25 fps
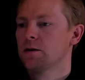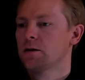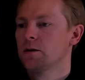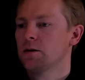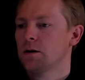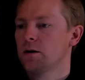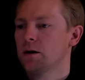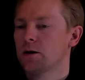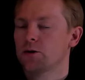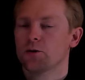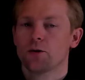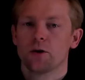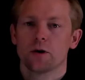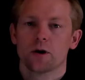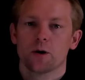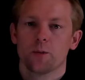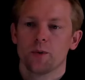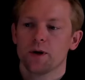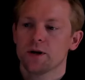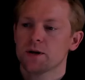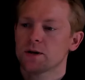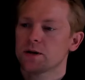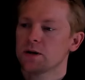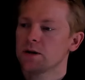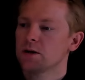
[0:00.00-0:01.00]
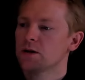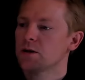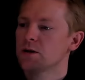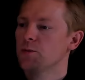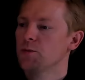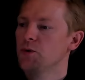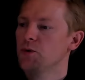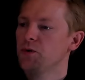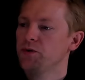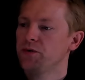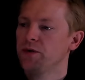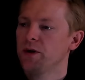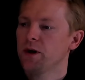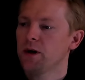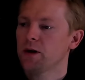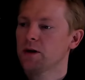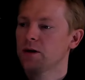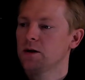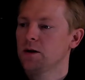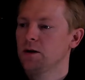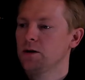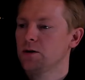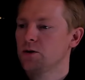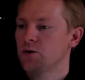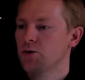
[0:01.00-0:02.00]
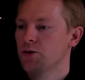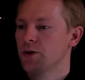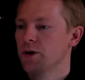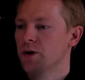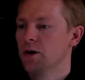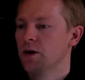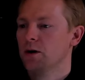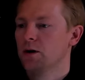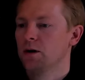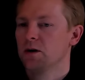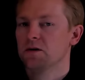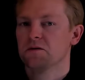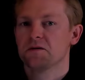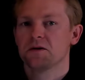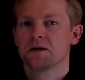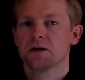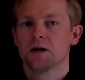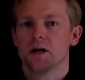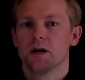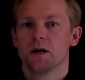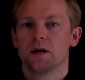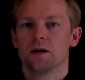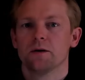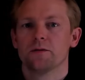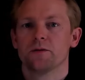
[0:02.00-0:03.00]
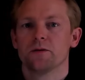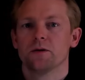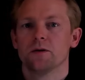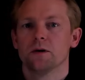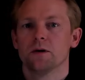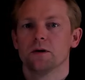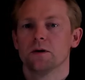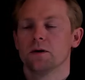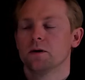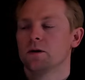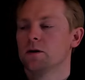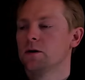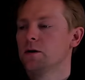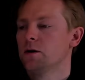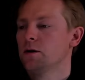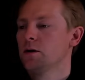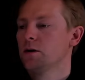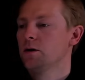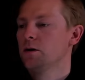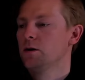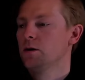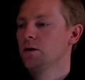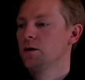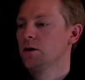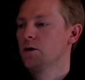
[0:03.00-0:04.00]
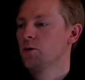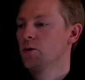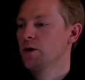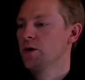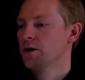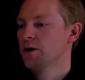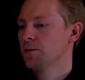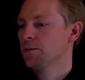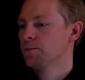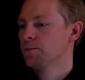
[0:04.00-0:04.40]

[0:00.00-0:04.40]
hydraulic capacitance and move that to the left side of the equation.